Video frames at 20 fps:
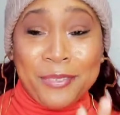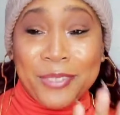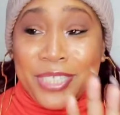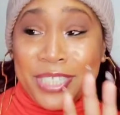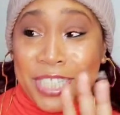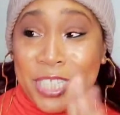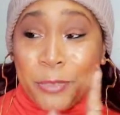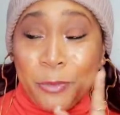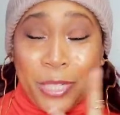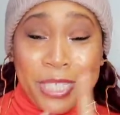
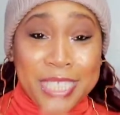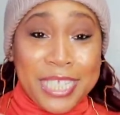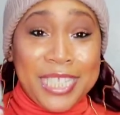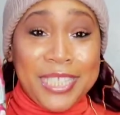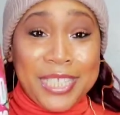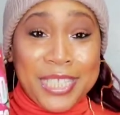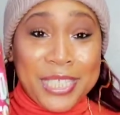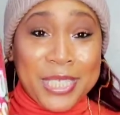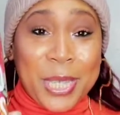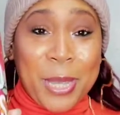This is what's
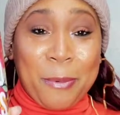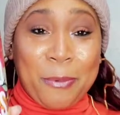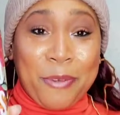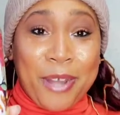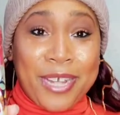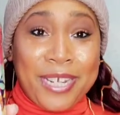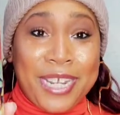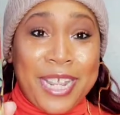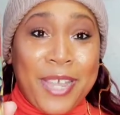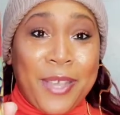in this cup
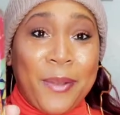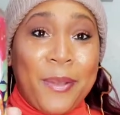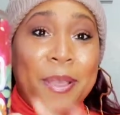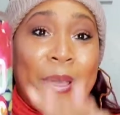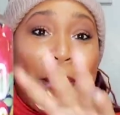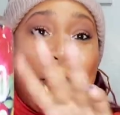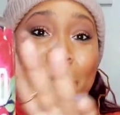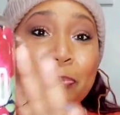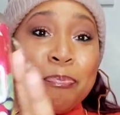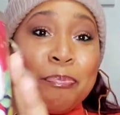right now.
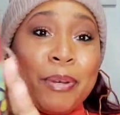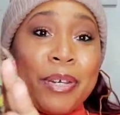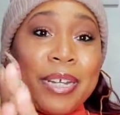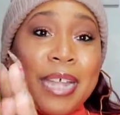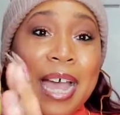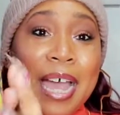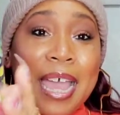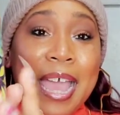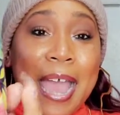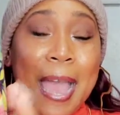But
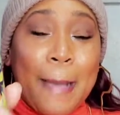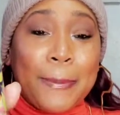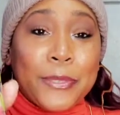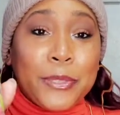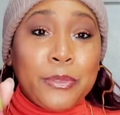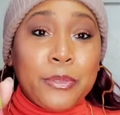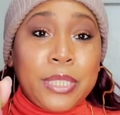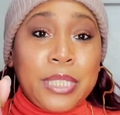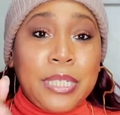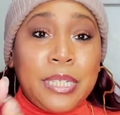I
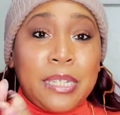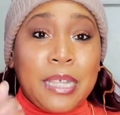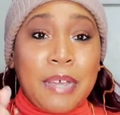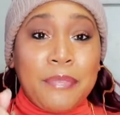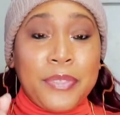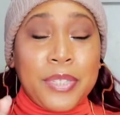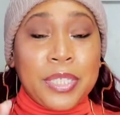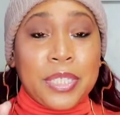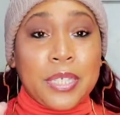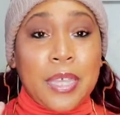absolutely
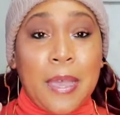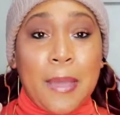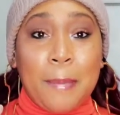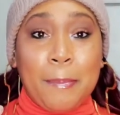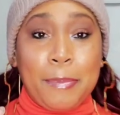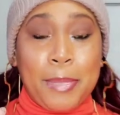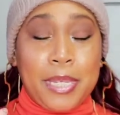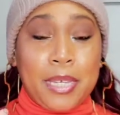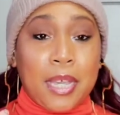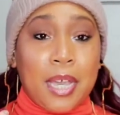love this
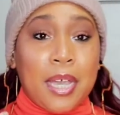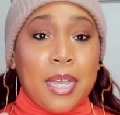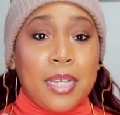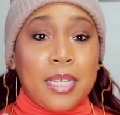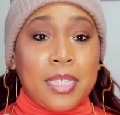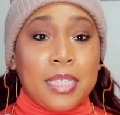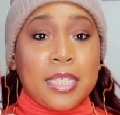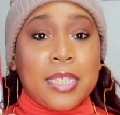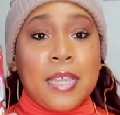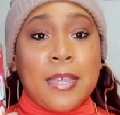cup
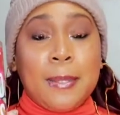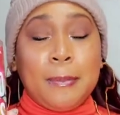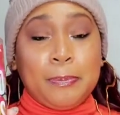because